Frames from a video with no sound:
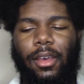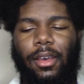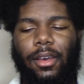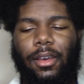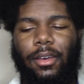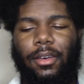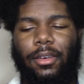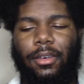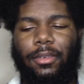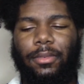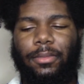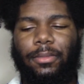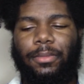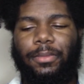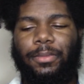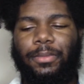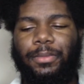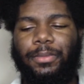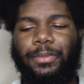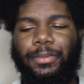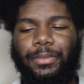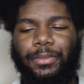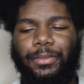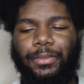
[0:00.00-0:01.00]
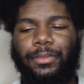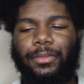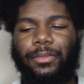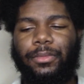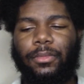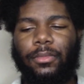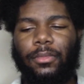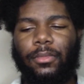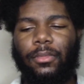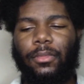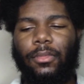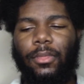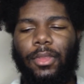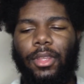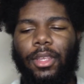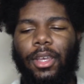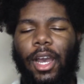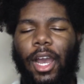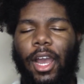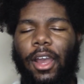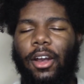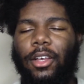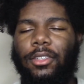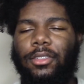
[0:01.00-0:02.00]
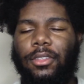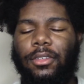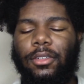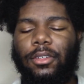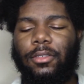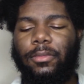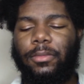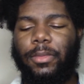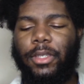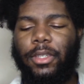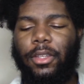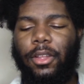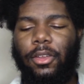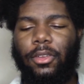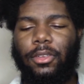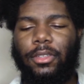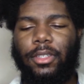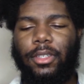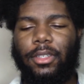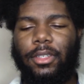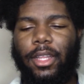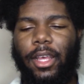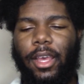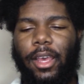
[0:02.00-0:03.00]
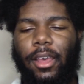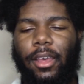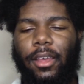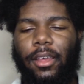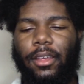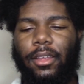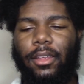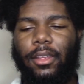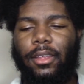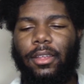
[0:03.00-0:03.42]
I also have been noticing that